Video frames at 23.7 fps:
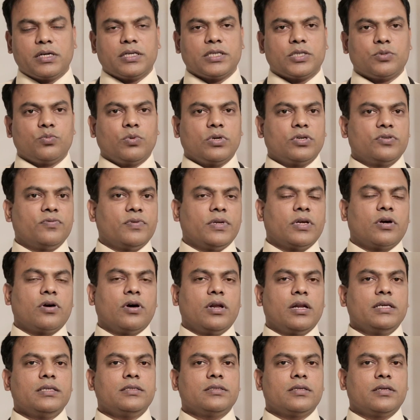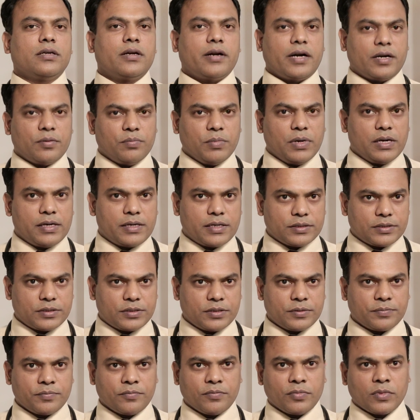test what we call as treadmill test.
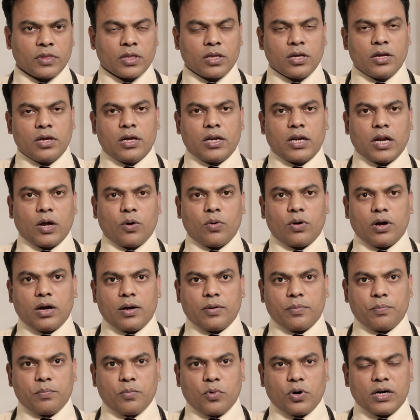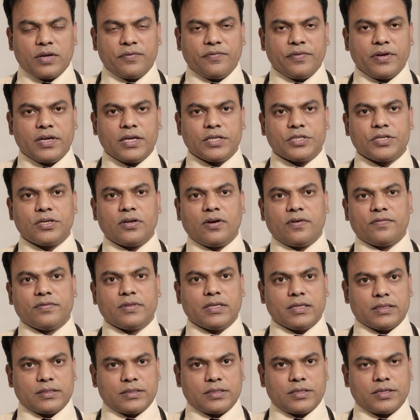Now a modification of
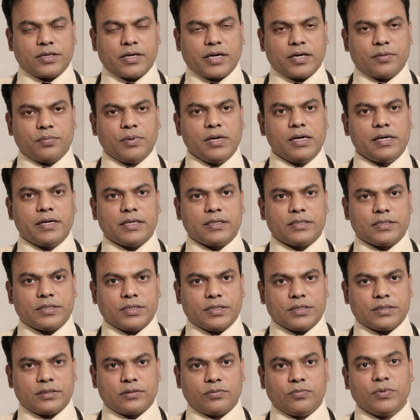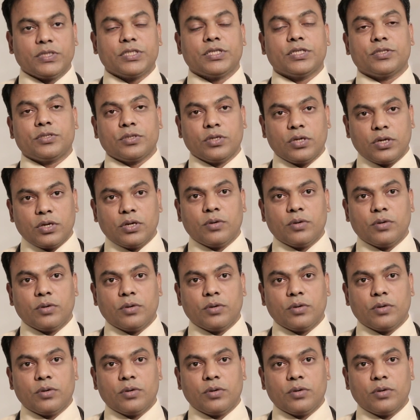this treadmill test is, which is